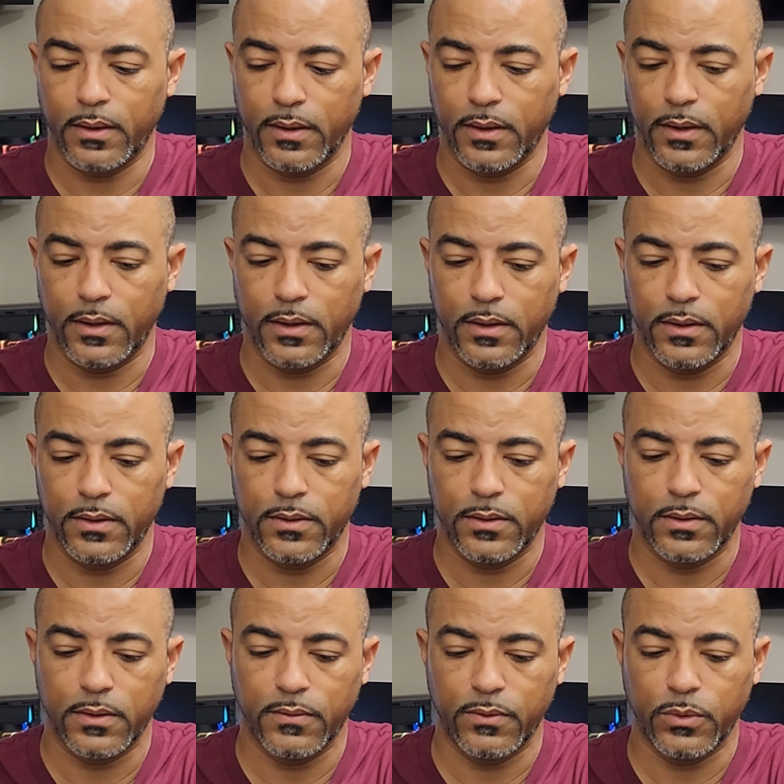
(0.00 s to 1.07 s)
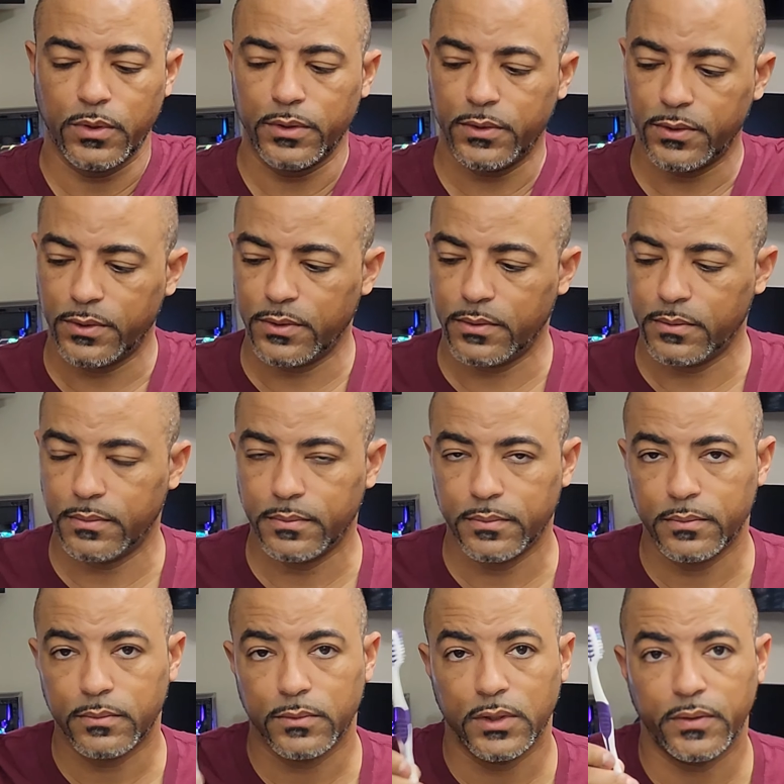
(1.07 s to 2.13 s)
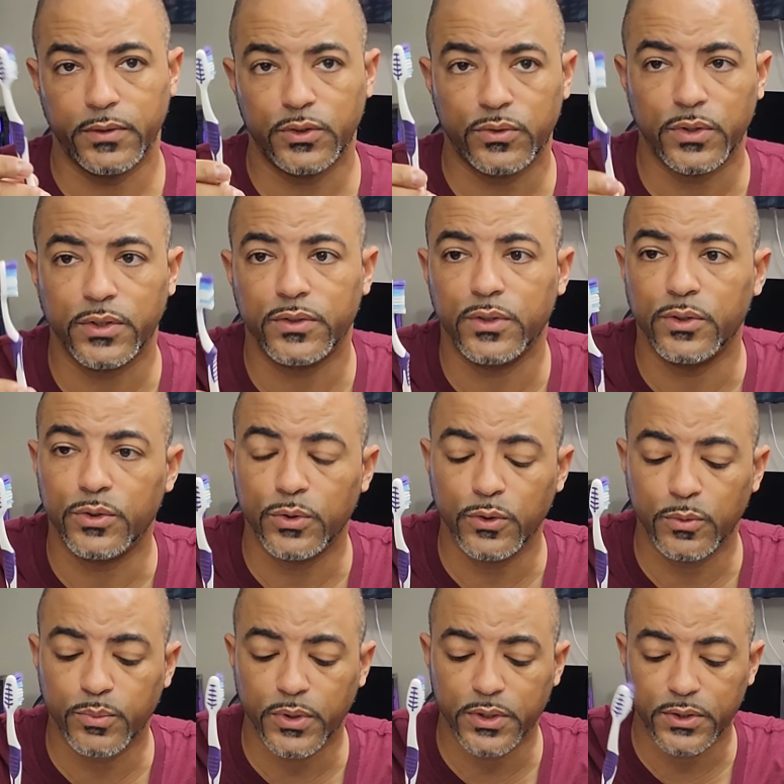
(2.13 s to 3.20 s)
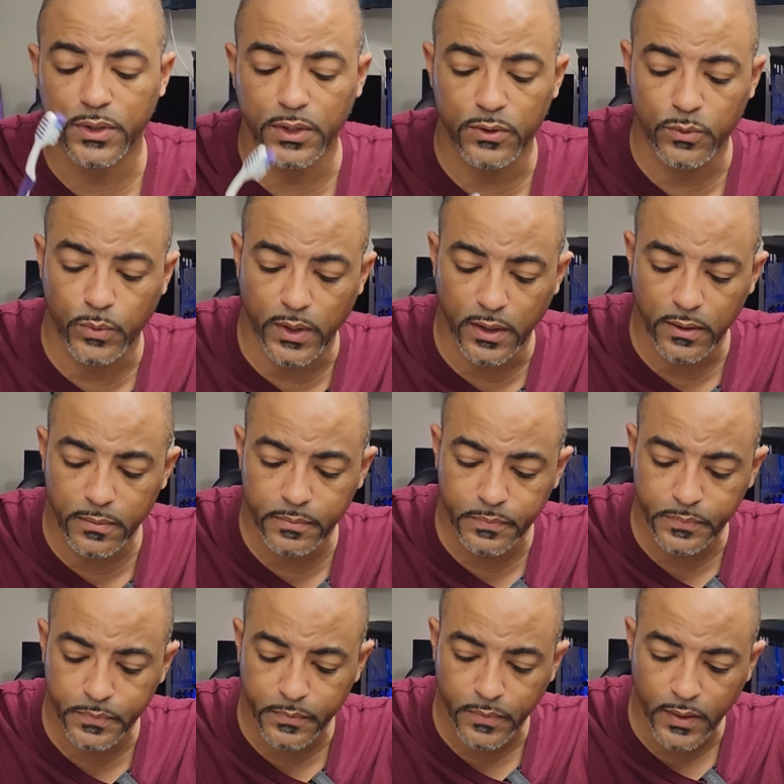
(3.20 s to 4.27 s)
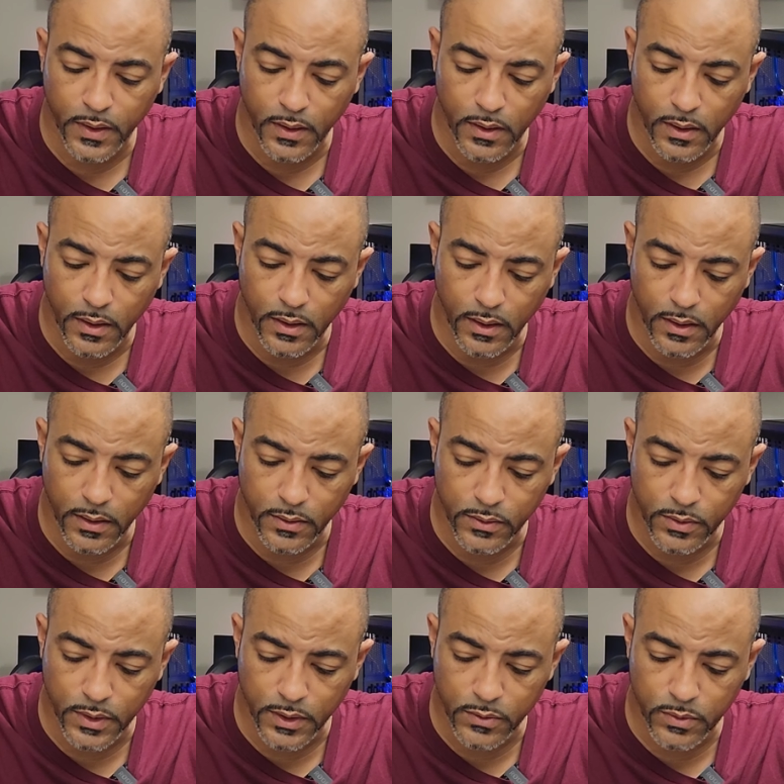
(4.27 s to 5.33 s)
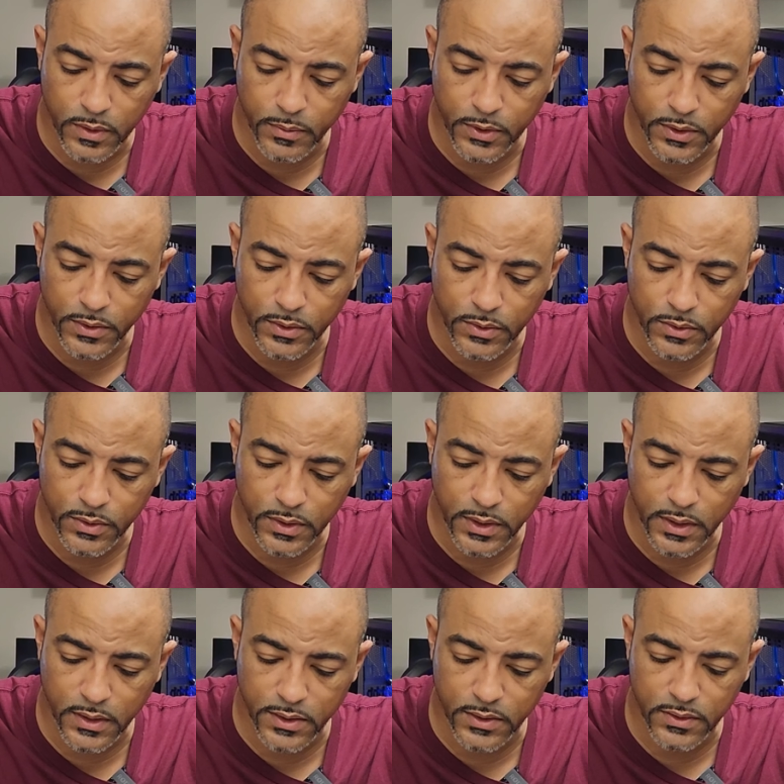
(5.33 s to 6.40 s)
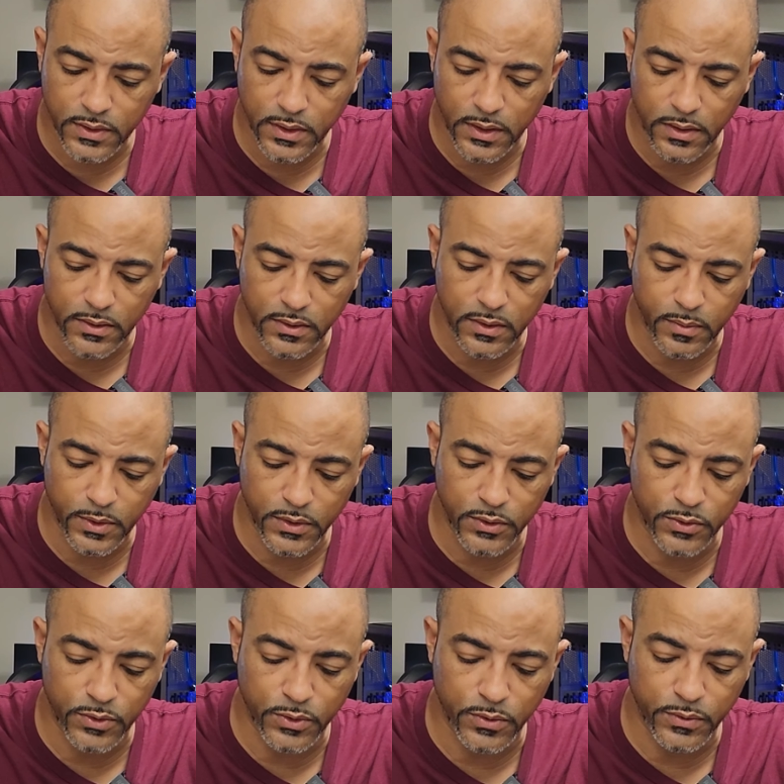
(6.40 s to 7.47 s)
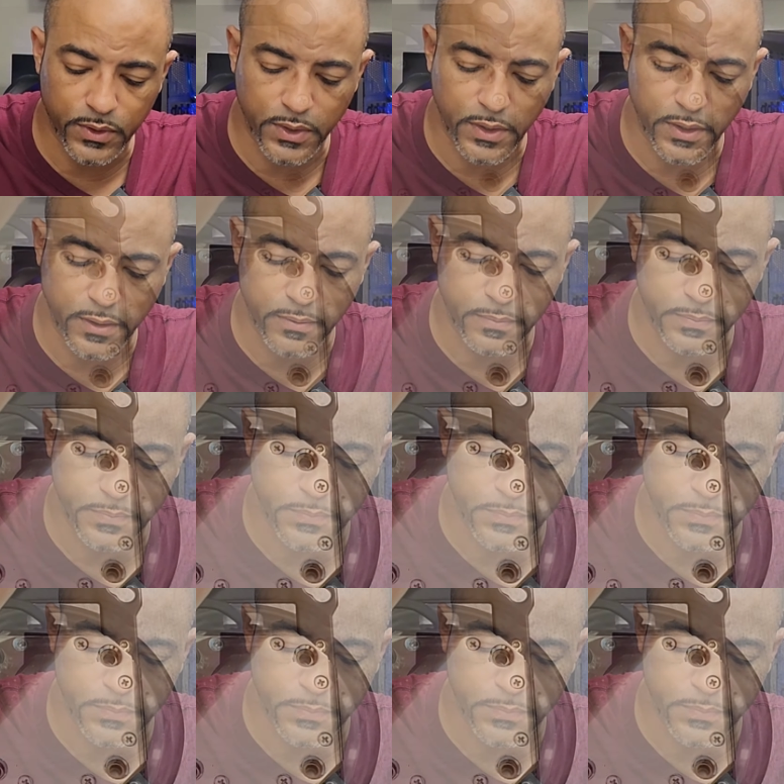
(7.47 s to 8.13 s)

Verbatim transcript: And of course, you have a trusty toothbrush as well. And so that's what I'm going to use to kind of just get in some of these grooves here.